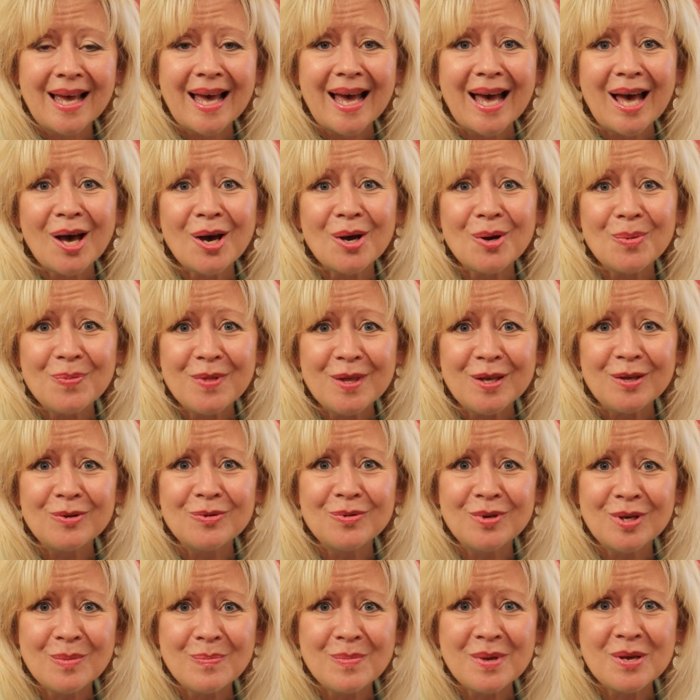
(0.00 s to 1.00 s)
I hope that
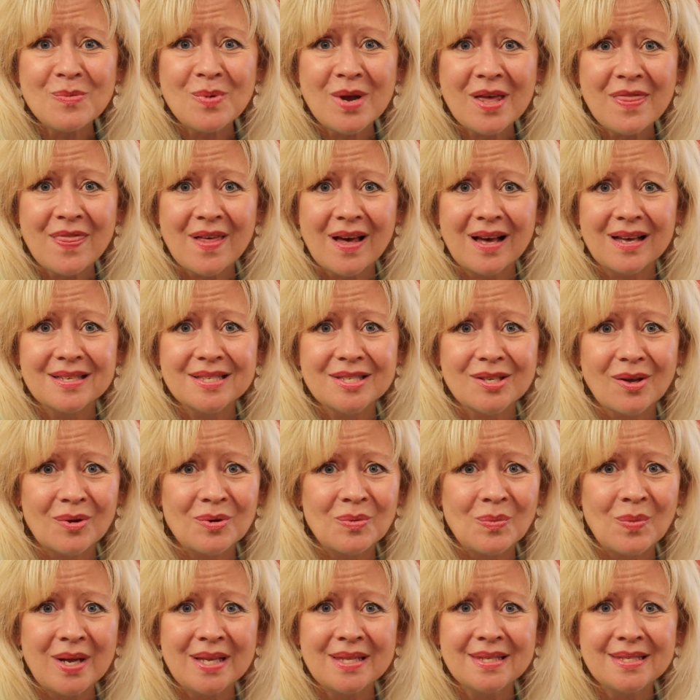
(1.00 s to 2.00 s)
you can be with us
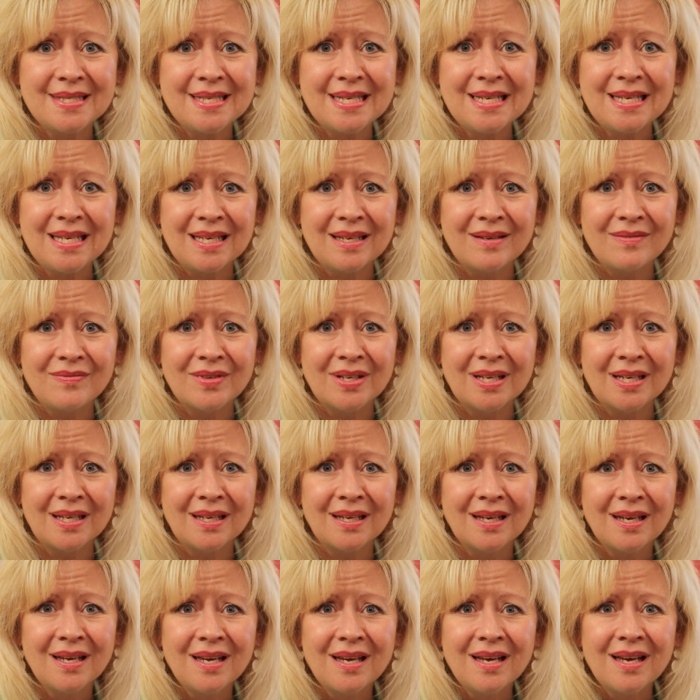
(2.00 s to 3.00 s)
on Wednesday
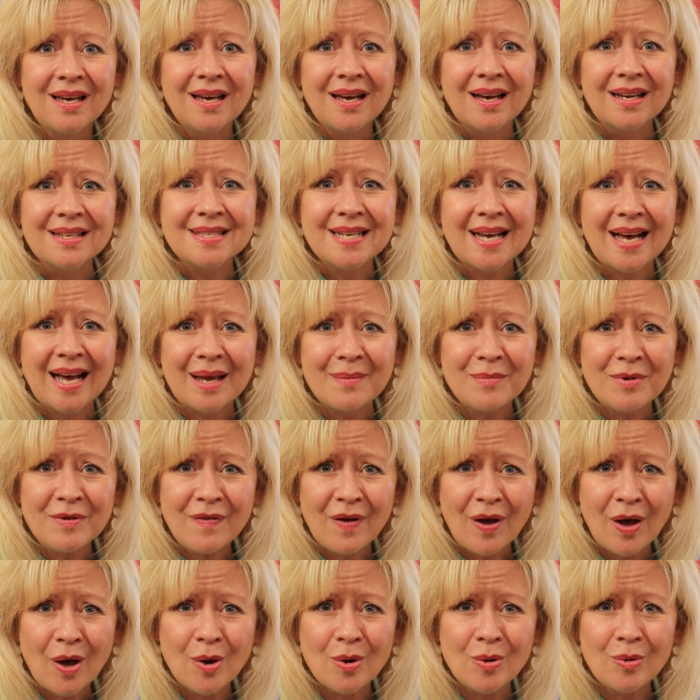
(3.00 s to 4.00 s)
evening, a time
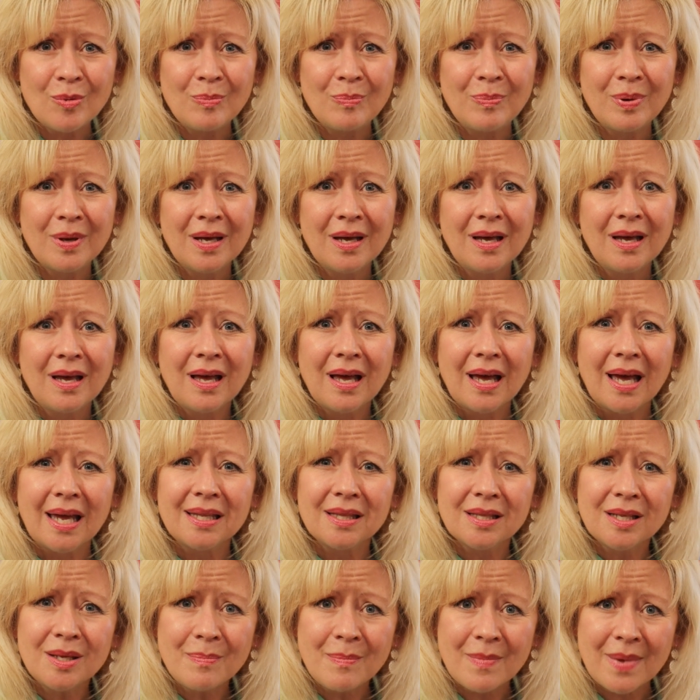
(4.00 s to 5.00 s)
of hope
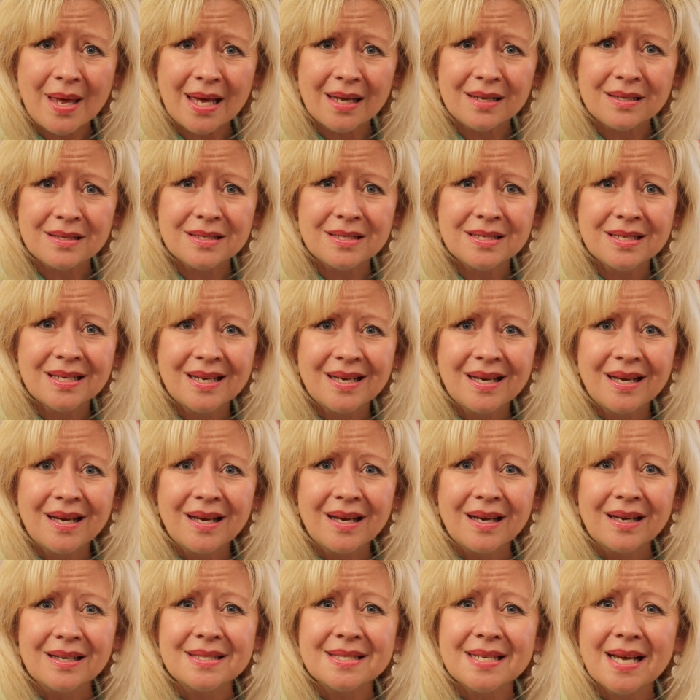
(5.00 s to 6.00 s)
and lament,
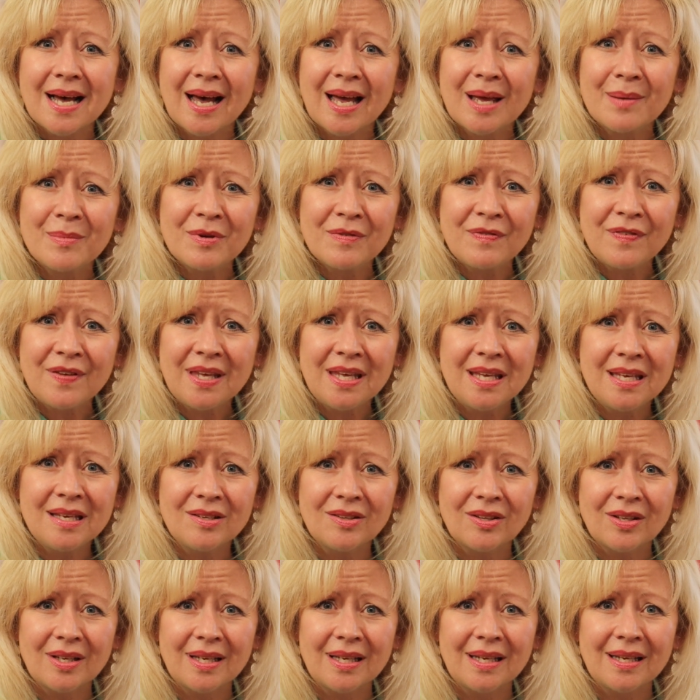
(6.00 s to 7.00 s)
a time of
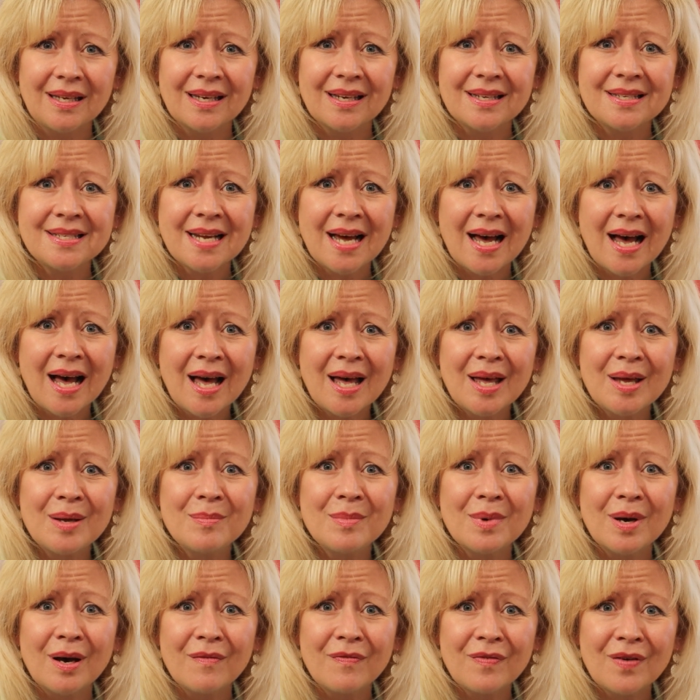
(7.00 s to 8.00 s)
healing, a
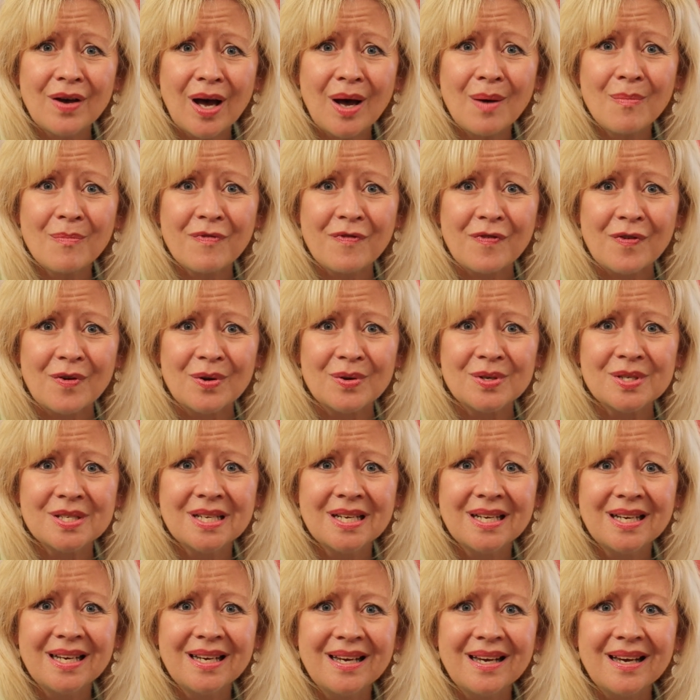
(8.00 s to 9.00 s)
time of comfort,
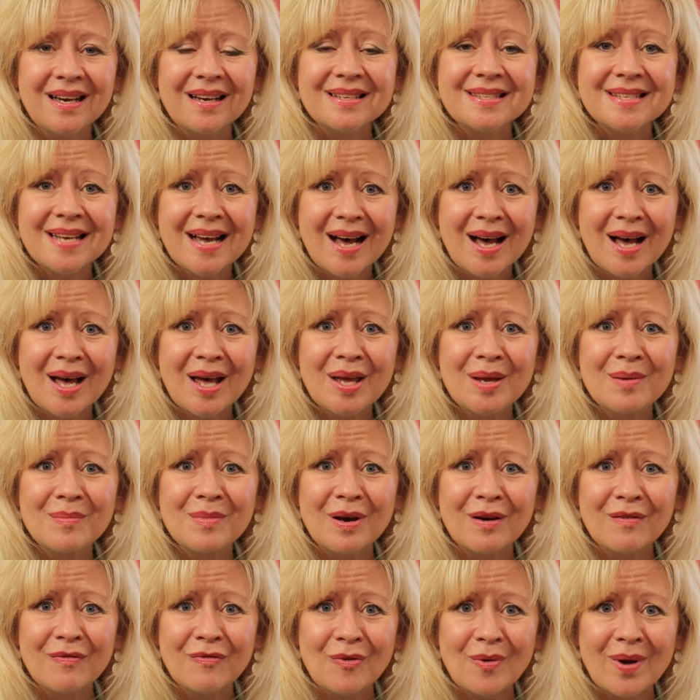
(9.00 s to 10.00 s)
a
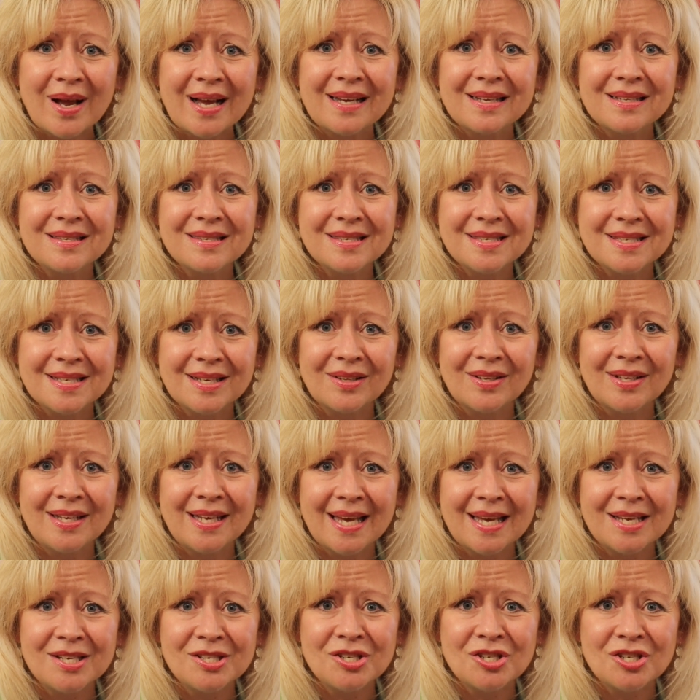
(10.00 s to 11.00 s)
time of
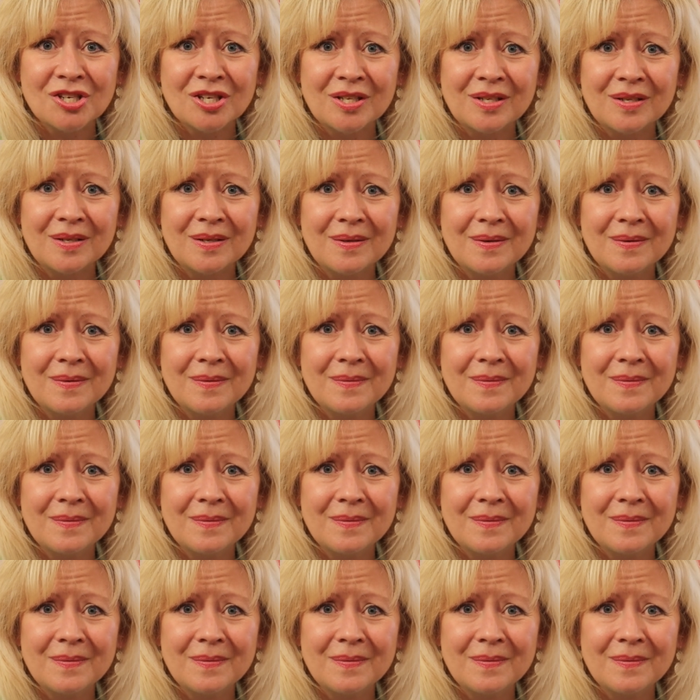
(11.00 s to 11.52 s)
reconciliation.